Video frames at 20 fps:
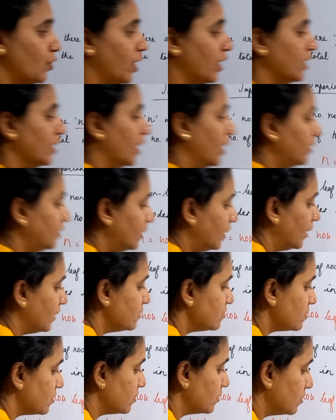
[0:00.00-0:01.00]
another
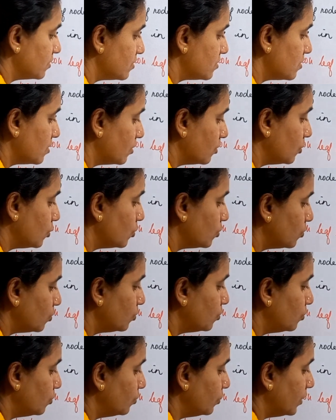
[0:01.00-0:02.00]
answer is
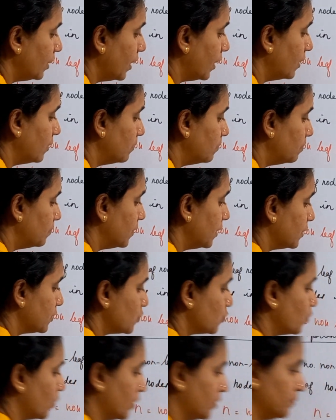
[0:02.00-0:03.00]
2n
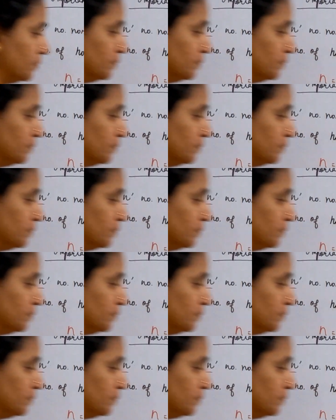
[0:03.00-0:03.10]
plus 1.